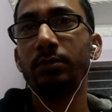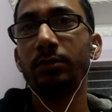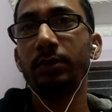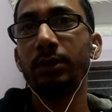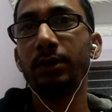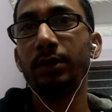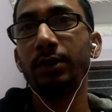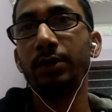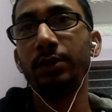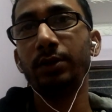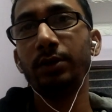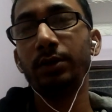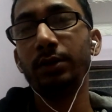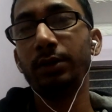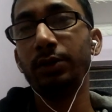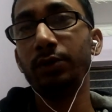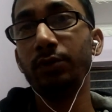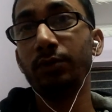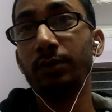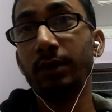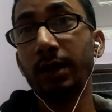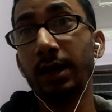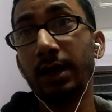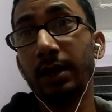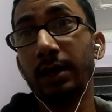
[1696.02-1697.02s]
and
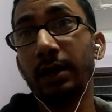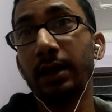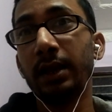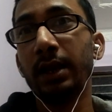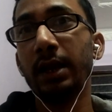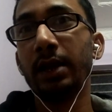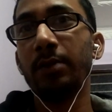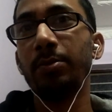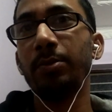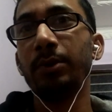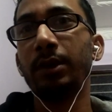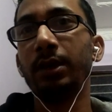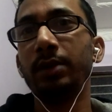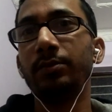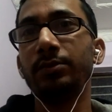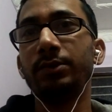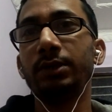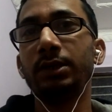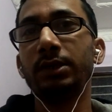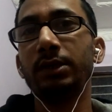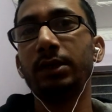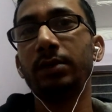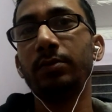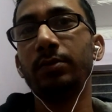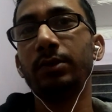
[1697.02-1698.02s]
you can crack prelims
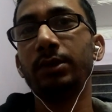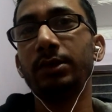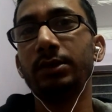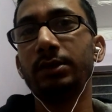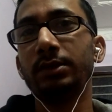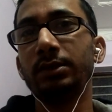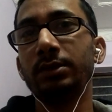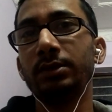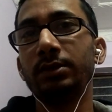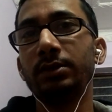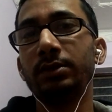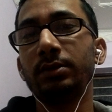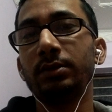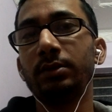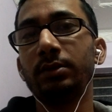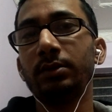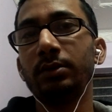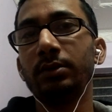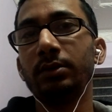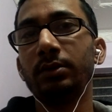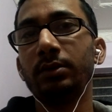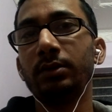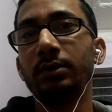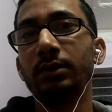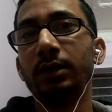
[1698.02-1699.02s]
examinations.
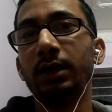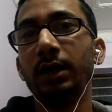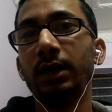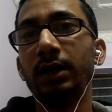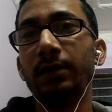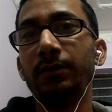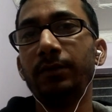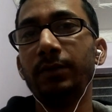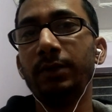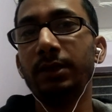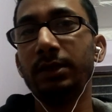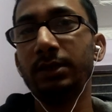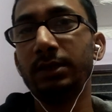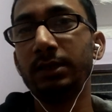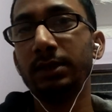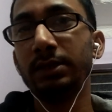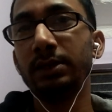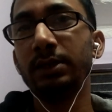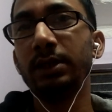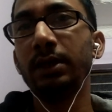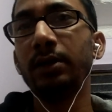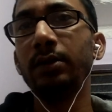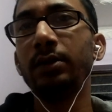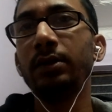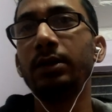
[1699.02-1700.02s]
And if this is
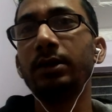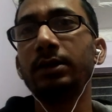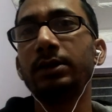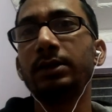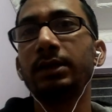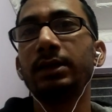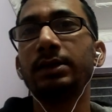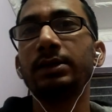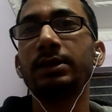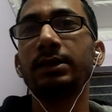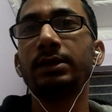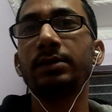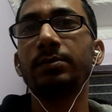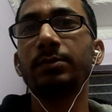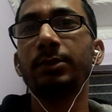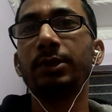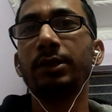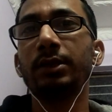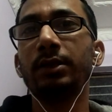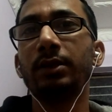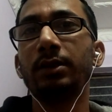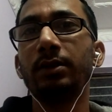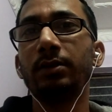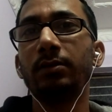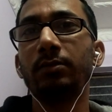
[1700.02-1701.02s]
the success
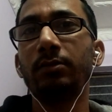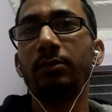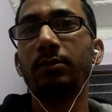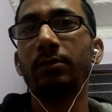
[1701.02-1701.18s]
mantra,